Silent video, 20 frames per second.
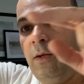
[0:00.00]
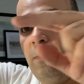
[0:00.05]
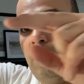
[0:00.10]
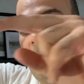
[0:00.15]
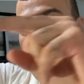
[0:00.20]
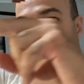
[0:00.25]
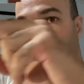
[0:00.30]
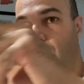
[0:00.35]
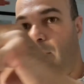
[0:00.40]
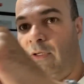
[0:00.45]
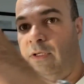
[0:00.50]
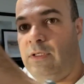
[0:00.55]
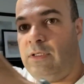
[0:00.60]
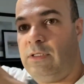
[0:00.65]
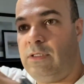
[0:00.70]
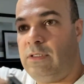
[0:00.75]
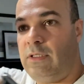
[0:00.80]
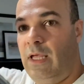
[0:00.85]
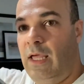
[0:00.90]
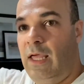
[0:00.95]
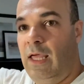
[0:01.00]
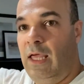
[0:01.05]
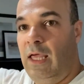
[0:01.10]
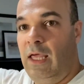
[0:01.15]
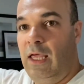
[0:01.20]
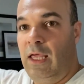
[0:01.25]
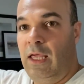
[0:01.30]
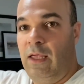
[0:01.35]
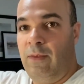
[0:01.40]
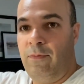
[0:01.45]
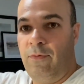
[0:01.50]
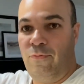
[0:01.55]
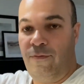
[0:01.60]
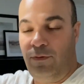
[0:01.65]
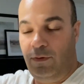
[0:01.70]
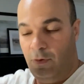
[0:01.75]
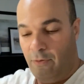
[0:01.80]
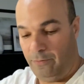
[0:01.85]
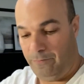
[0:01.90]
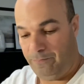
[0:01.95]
But on the same flow.